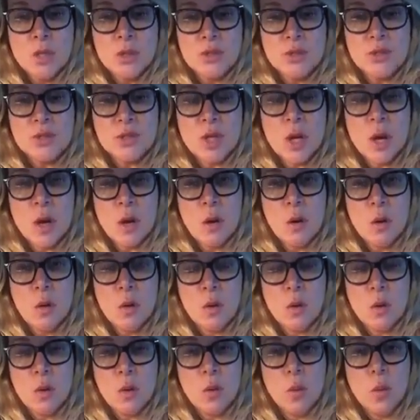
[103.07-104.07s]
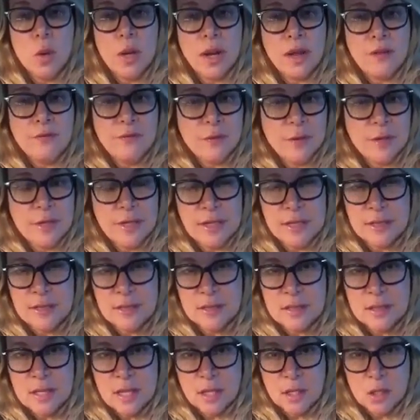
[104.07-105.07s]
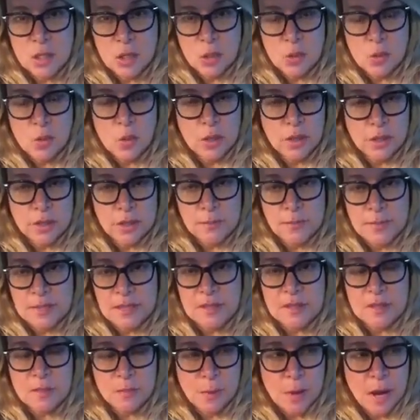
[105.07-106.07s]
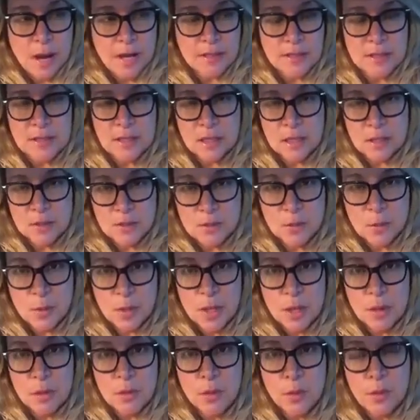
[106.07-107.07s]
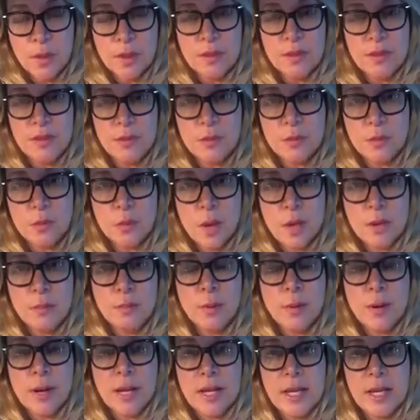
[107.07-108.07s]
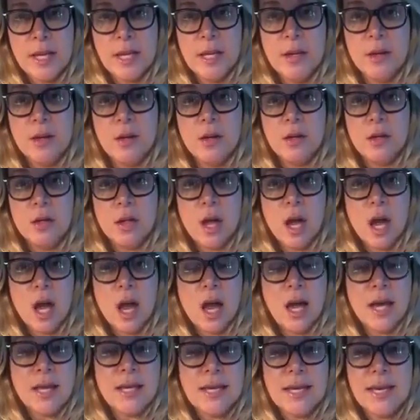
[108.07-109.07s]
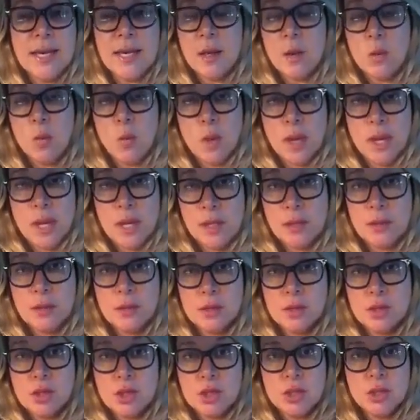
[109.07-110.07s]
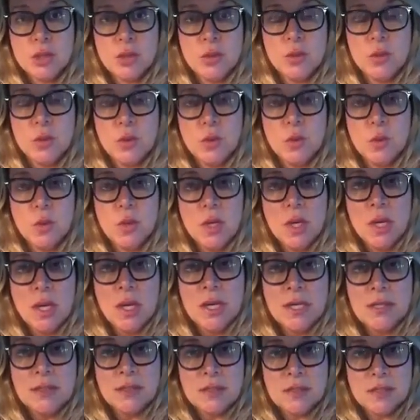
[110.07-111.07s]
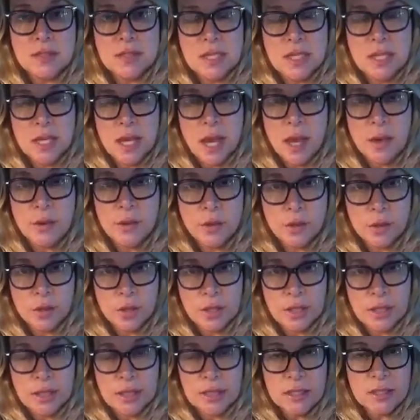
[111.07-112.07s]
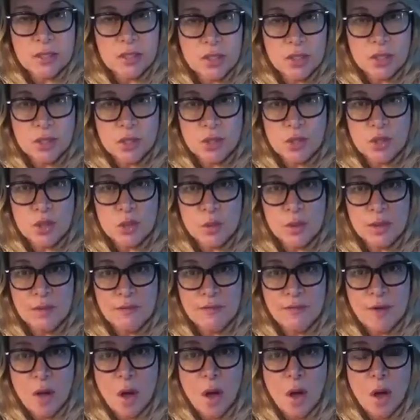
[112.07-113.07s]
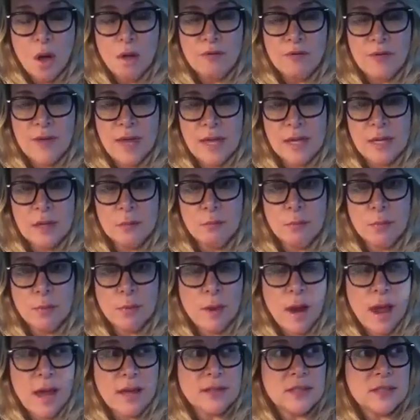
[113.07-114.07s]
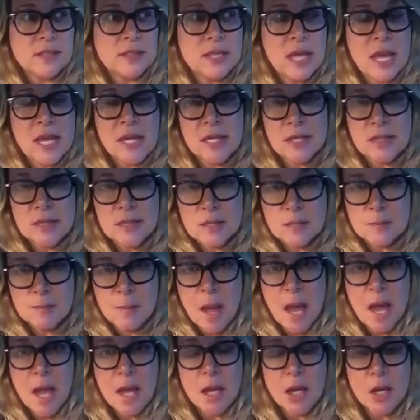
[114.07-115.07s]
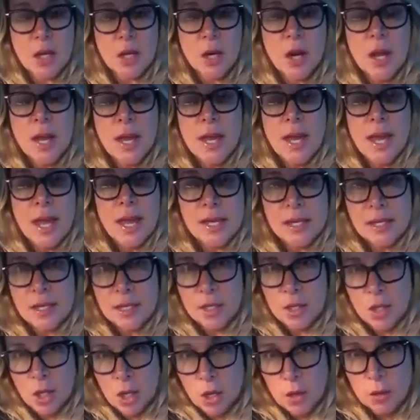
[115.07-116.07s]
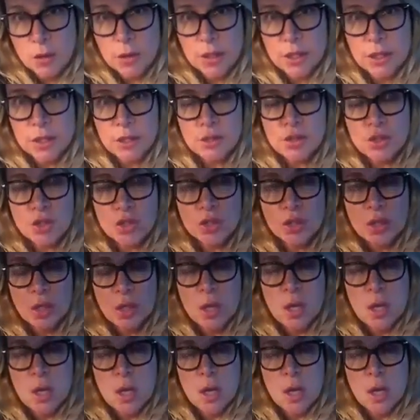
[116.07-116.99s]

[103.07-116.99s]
So, whatever it is that you are going to be surprising us with, with Run, Pray, Heal, I can't wait to see how you're going to continue to evolve and impress and inspire and encourage